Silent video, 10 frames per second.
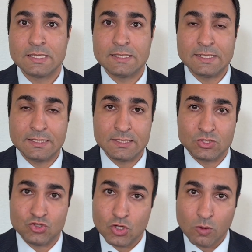it is
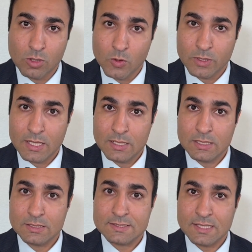geolocating
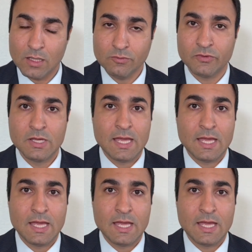itself